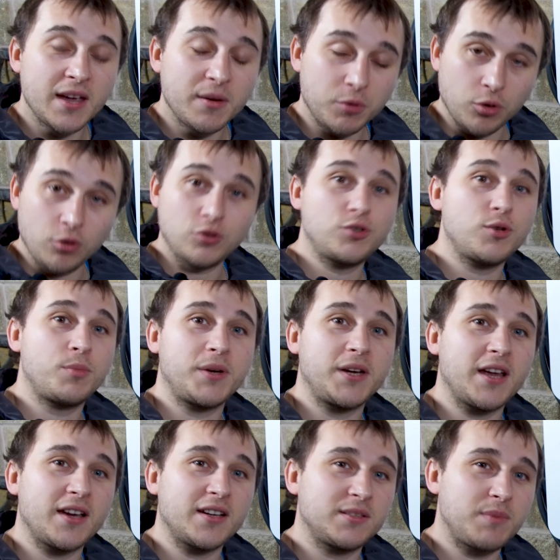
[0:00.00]
It'd also be
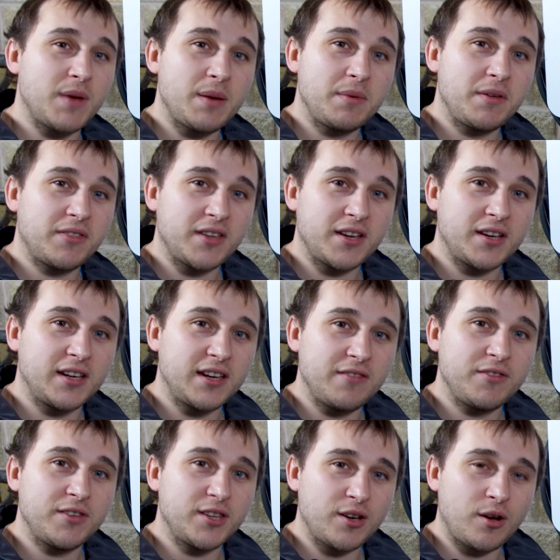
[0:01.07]
nice maybe if they could
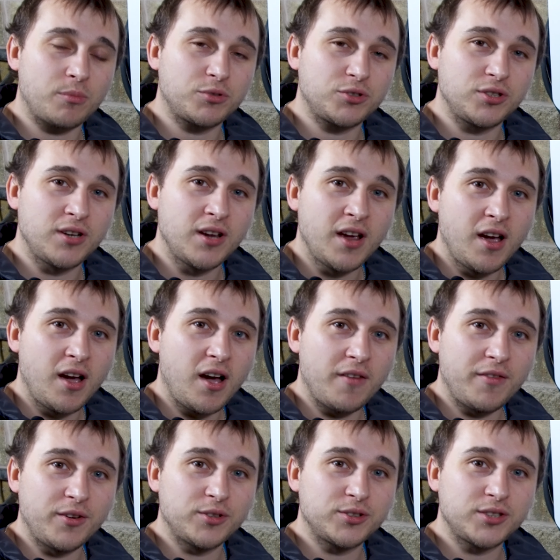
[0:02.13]
give you the option
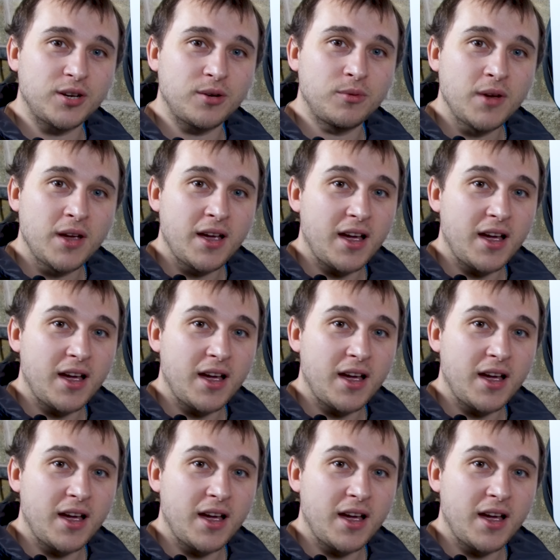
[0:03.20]
of also